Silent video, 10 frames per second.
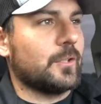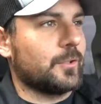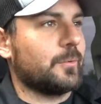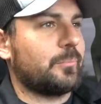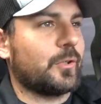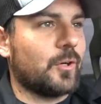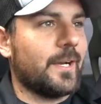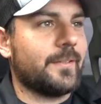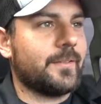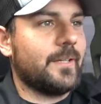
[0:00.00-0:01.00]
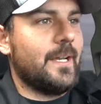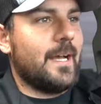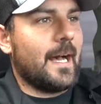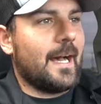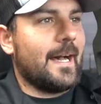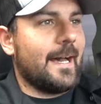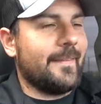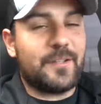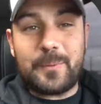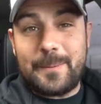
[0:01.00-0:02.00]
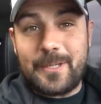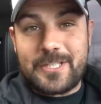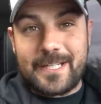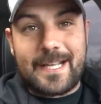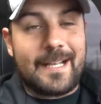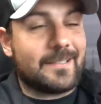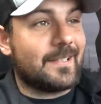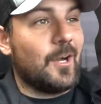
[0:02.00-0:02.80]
learn, progress, uh, and that's pretty much it, guys.